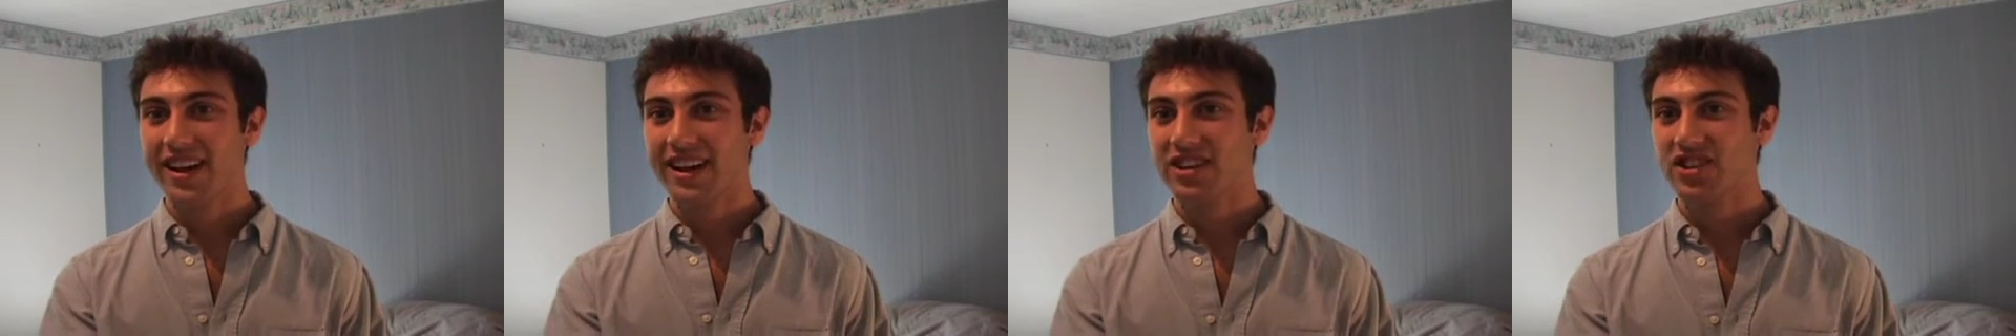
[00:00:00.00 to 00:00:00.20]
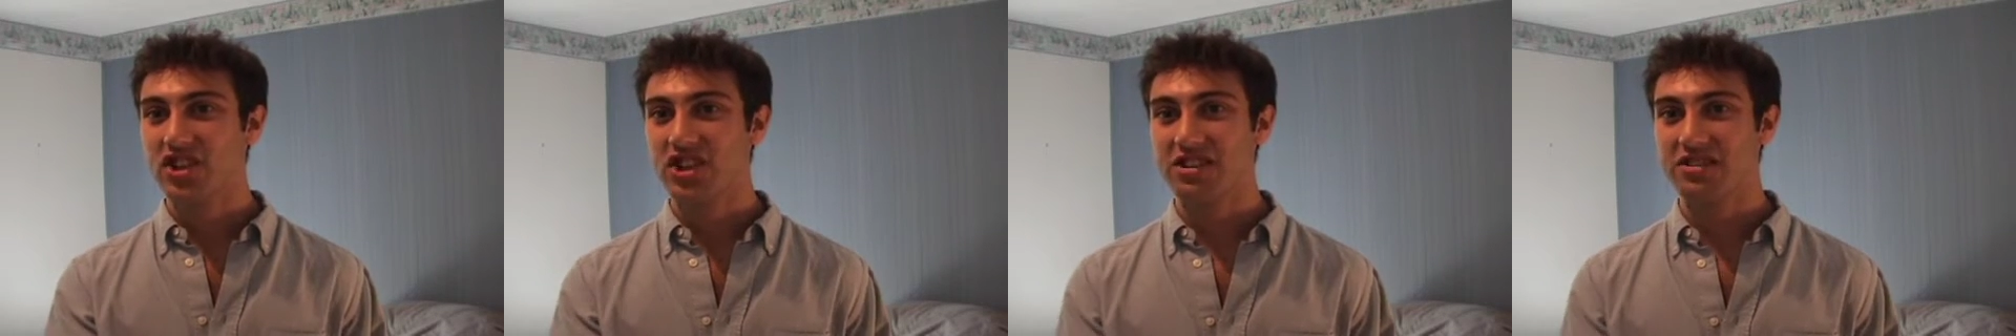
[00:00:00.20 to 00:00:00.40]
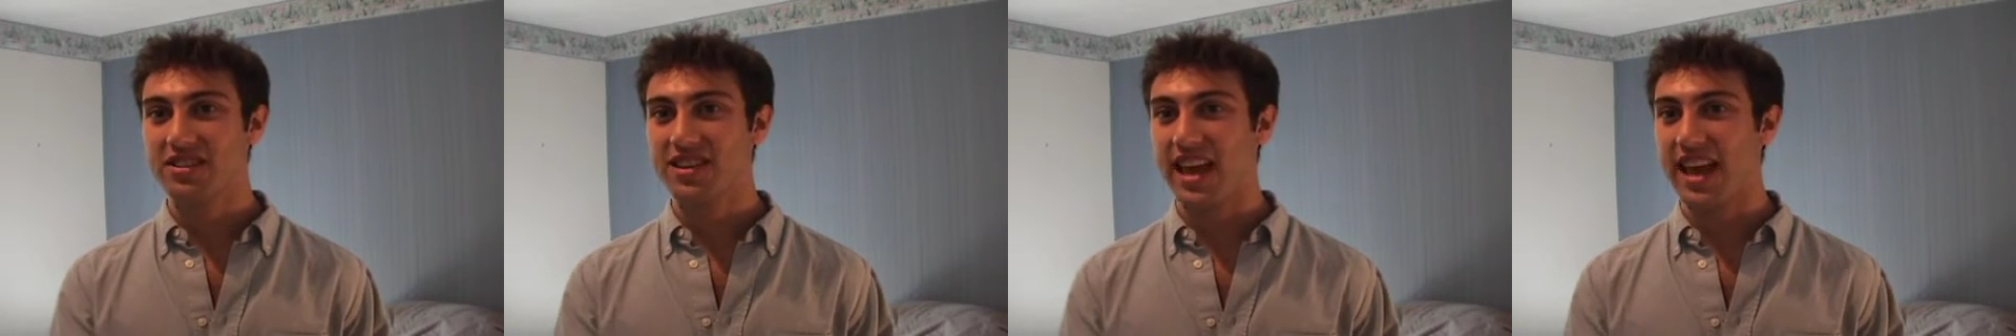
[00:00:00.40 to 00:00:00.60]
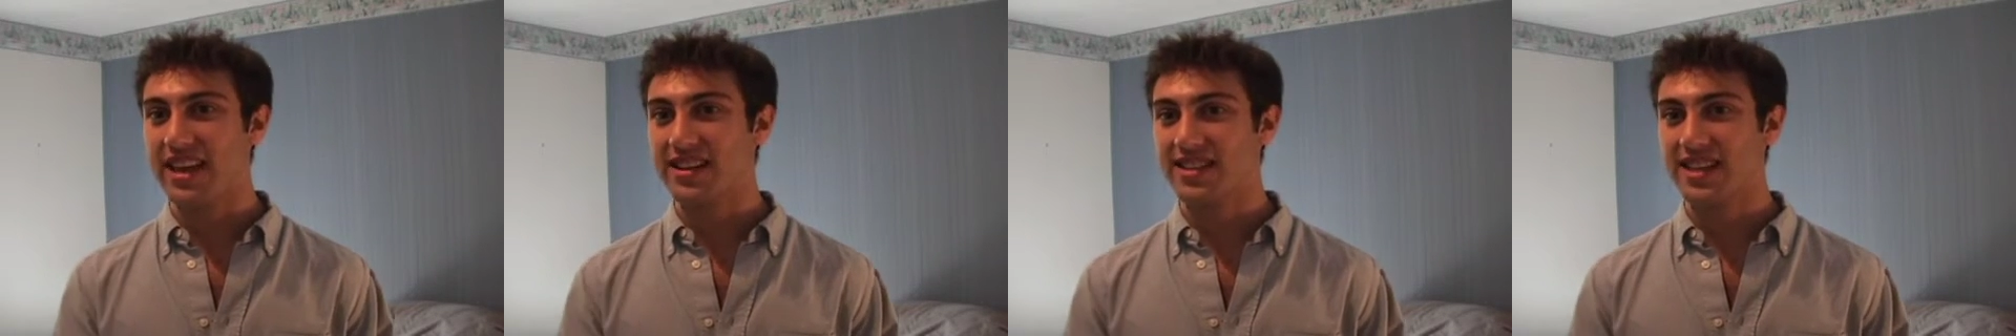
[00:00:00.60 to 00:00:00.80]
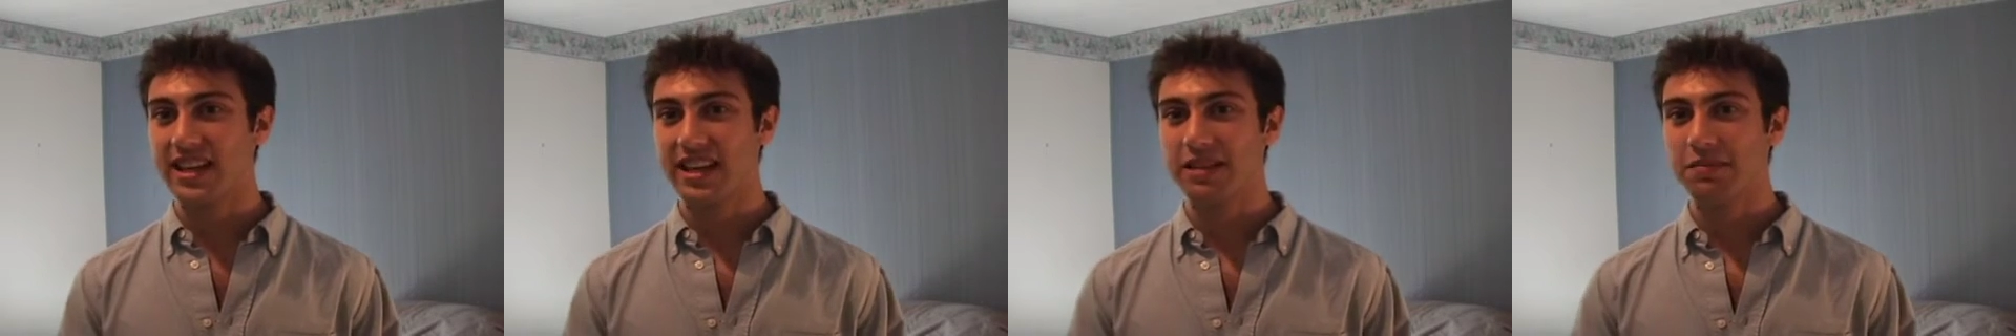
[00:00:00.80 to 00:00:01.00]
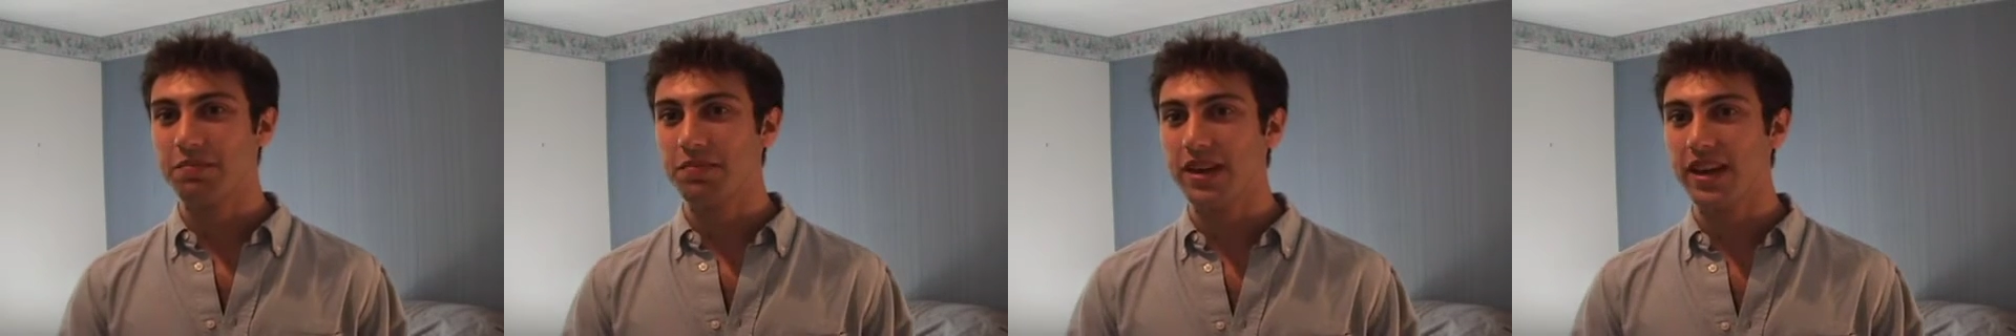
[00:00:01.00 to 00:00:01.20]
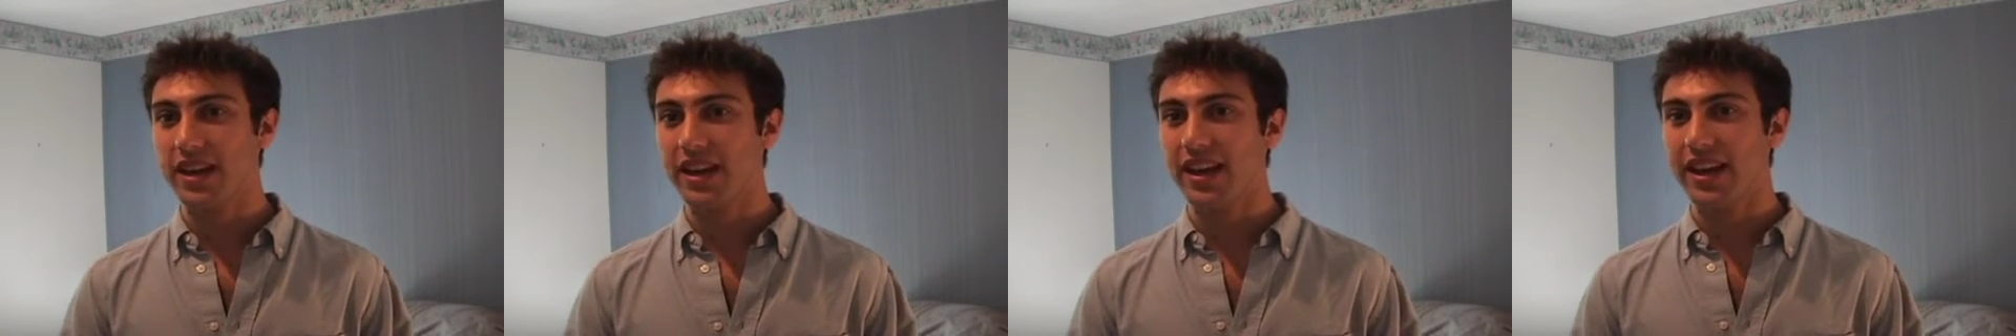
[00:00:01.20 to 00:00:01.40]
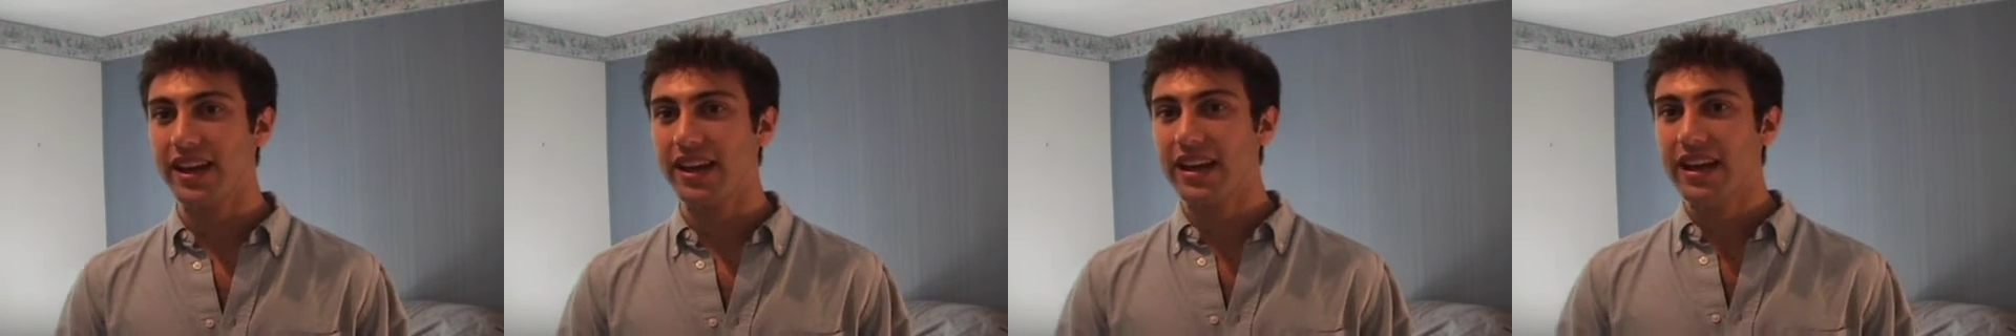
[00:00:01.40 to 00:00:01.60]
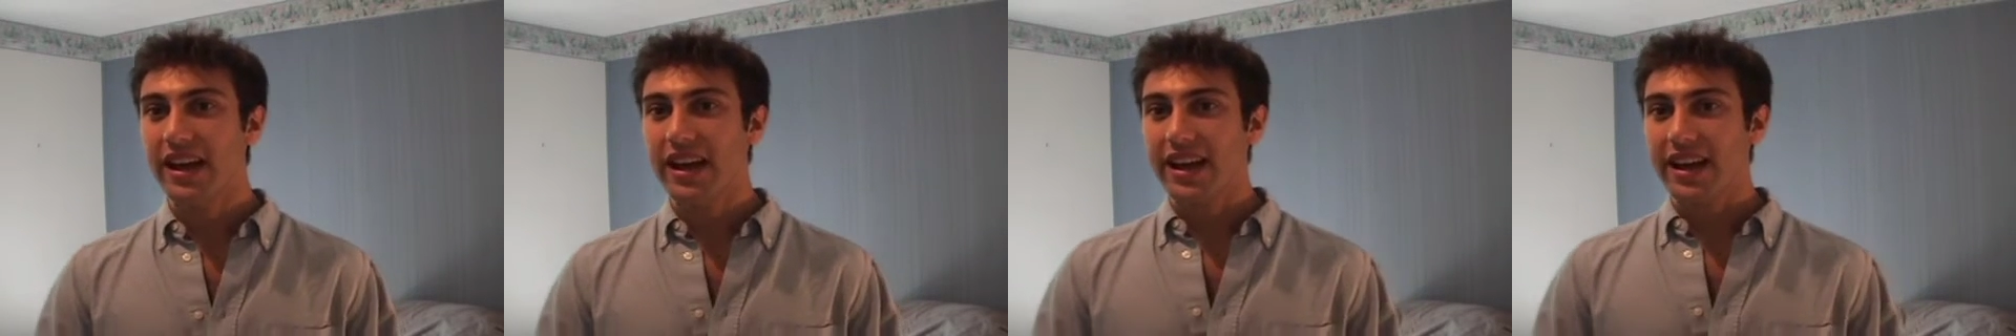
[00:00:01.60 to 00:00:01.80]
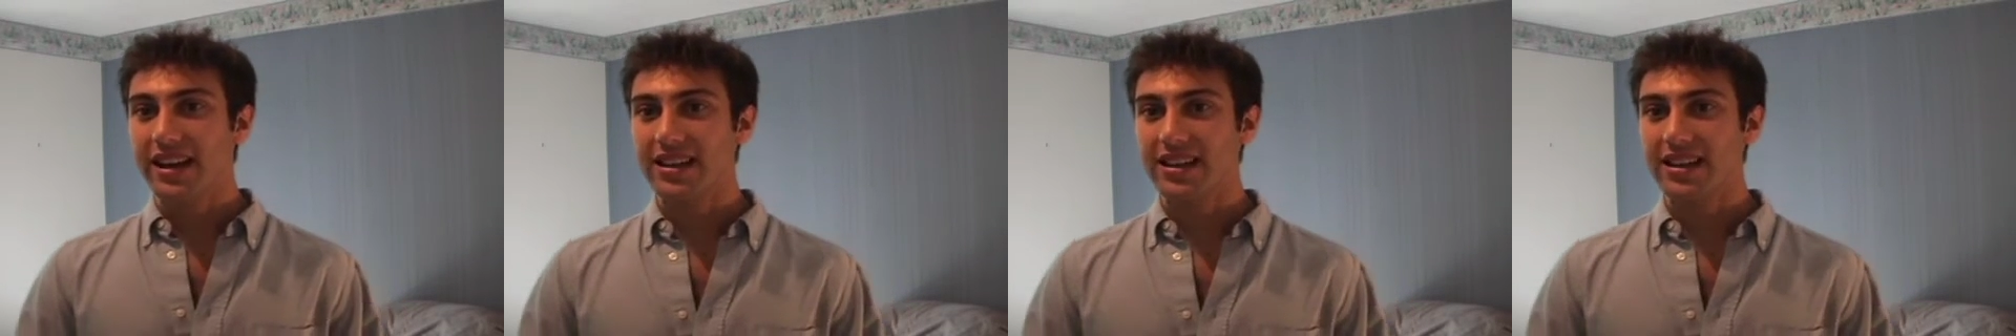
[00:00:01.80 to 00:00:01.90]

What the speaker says: and she's gazing at me.